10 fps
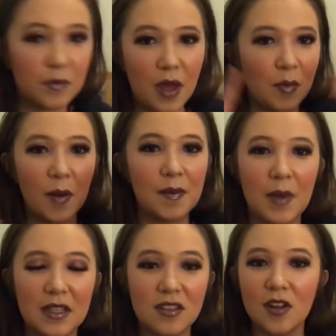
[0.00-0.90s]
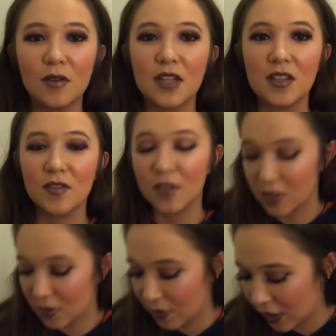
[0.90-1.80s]
That probably makes no sense for
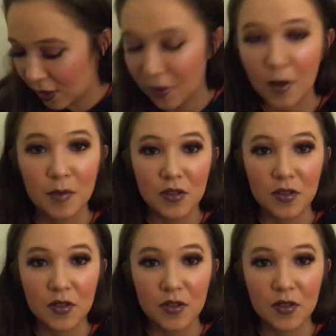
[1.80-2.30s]
this video, and I'm